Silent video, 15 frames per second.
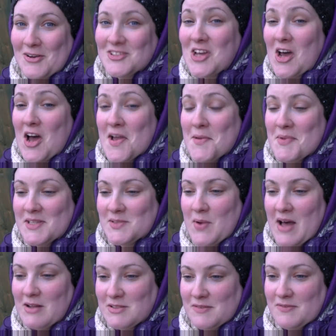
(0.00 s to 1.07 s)
time as
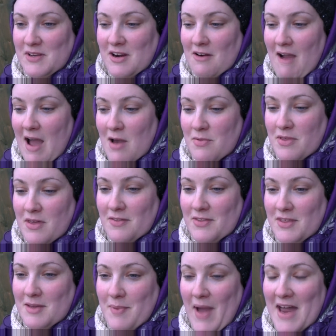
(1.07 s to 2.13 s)
well to figure out that
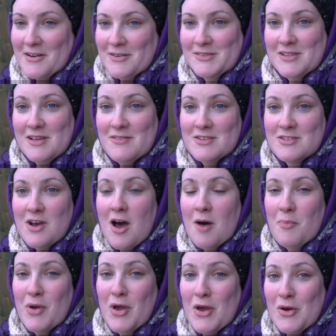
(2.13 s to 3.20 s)
the panels at the
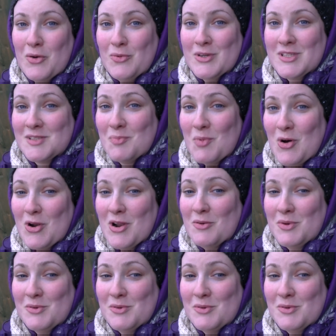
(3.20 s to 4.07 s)
top were smaller.